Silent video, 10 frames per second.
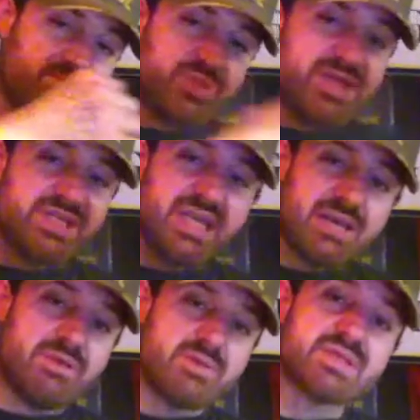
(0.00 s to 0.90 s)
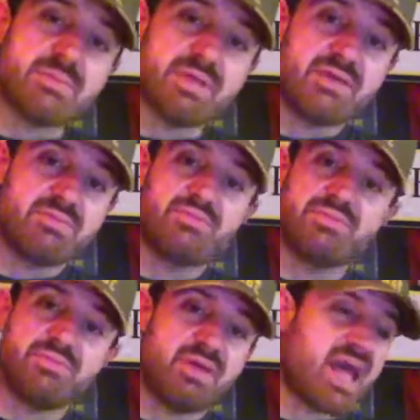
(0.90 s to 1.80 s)
preach to him, someday,
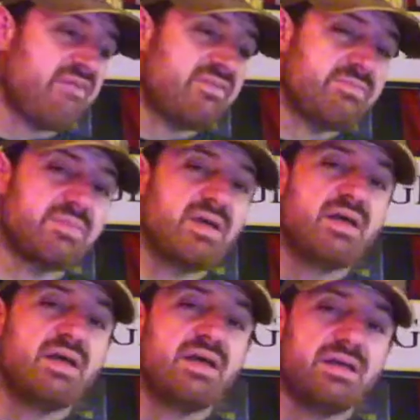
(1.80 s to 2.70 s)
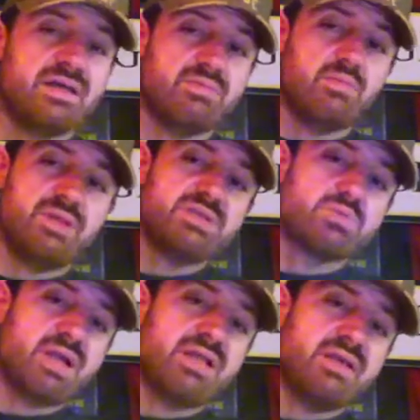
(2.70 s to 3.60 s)
have it, when he's
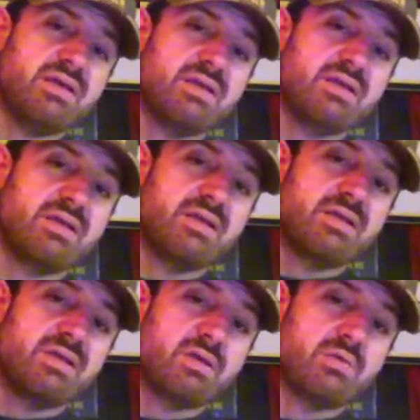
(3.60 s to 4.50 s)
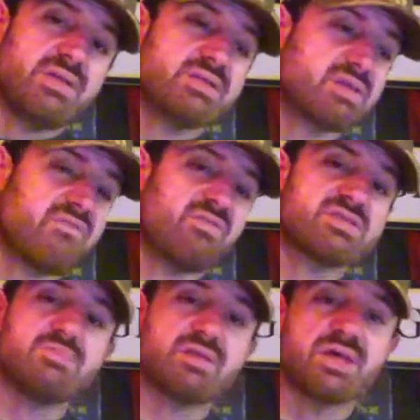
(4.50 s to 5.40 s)
ready, or when he's looking for
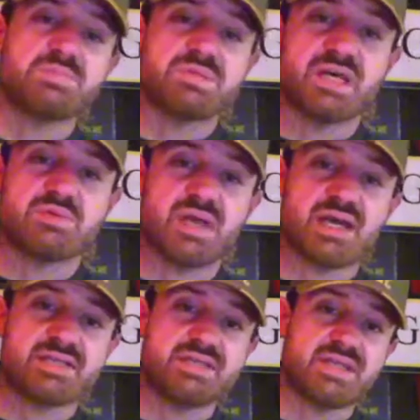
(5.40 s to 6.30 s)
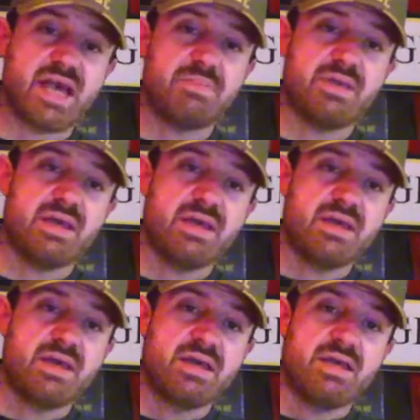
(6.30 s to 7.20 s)
something else besides what he had because he's unhappy,
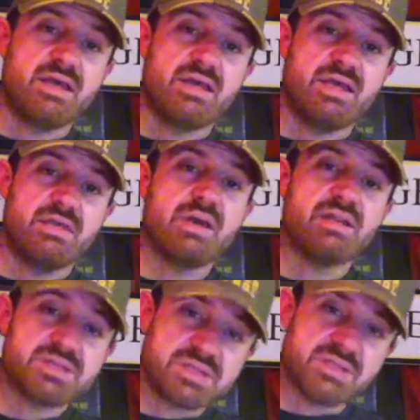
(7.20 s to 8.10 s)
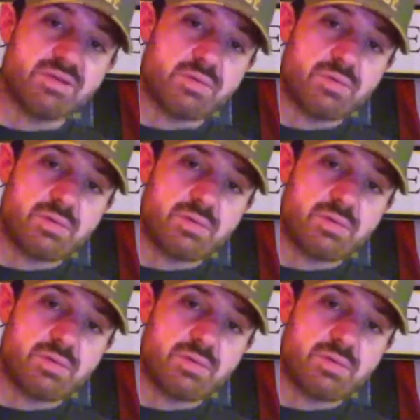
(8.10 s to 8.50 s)
he might listen to you.